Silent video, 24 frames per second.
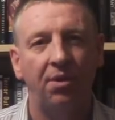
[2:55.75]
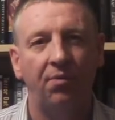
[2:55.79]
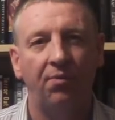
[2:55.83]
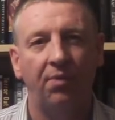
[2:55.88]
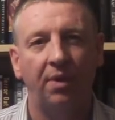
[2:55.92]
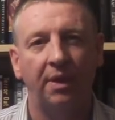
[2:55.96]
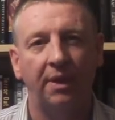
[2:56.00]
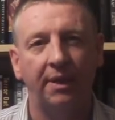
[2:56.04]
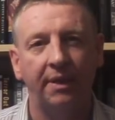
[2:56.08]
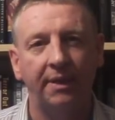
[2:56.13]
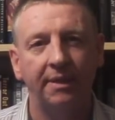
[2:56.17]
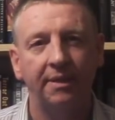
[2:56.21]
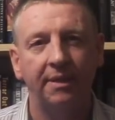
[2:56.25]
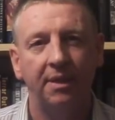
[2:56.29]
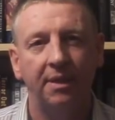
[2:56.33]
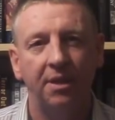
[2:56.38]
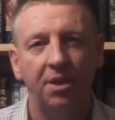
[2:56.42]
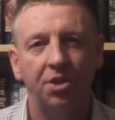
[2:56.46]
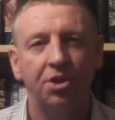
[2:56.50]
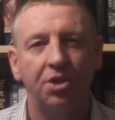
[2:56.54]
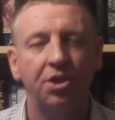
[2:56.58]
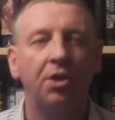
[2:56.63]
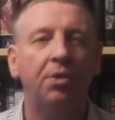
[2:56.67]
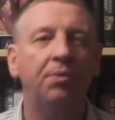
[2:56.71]
Right?
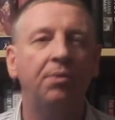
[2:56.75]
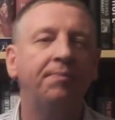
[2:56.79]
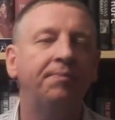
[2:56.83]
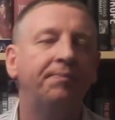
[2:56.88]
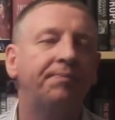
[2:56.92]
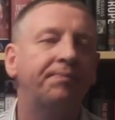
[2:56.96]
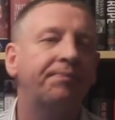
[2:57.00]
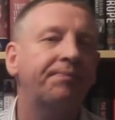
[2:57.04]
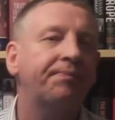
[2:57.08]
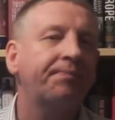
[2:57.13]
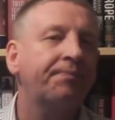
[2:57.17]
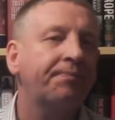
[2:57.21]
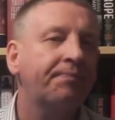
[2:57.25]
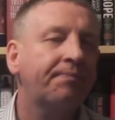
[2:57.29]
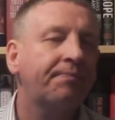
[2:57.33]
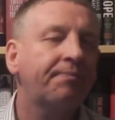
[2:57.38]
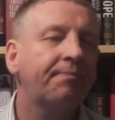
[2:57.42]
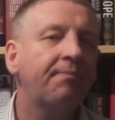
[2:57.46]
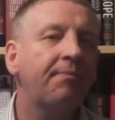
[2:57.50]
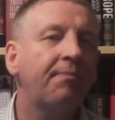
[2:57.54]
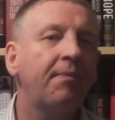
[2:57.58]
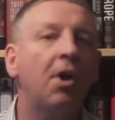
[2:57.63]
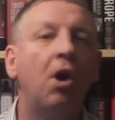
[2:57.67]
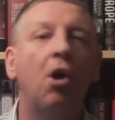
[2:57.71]
So,
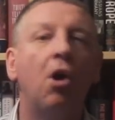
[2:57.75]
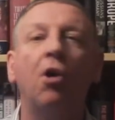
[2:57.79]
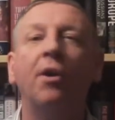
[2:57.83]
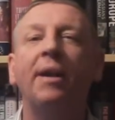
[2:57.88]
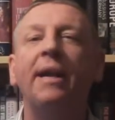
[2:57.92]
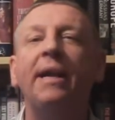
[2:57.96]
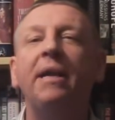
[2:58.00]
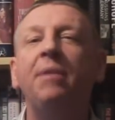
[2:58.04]
our